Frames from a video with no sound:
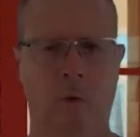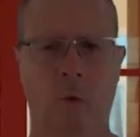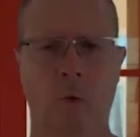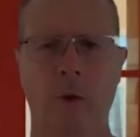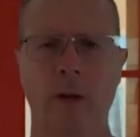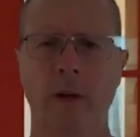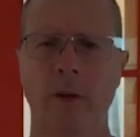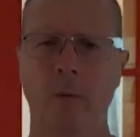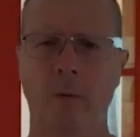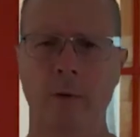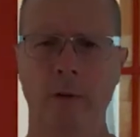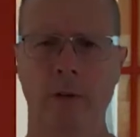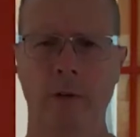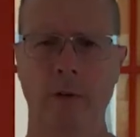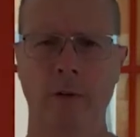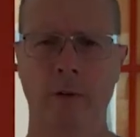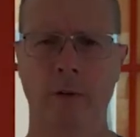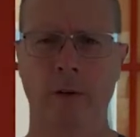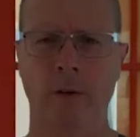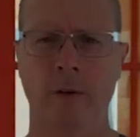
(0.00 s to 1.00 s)
Wait, what are
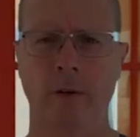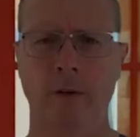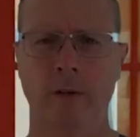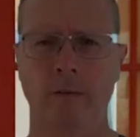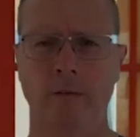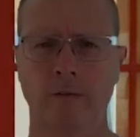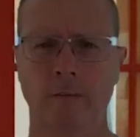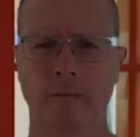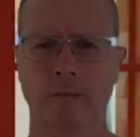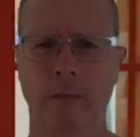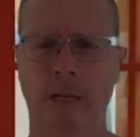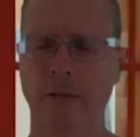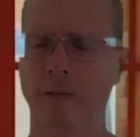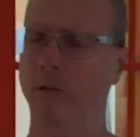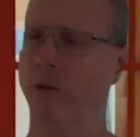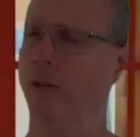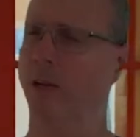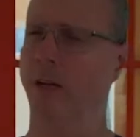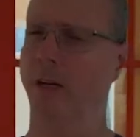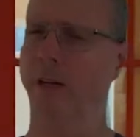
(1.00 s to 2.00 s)
you doing here?
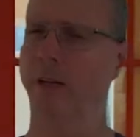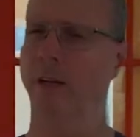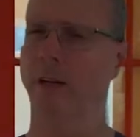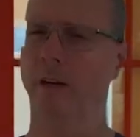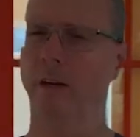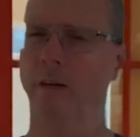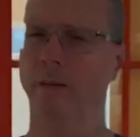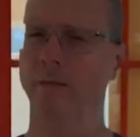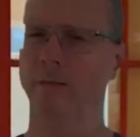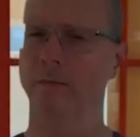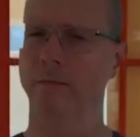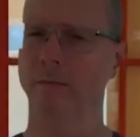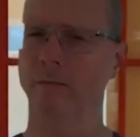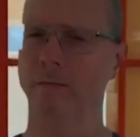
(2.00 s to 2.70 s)
How'd you get in here?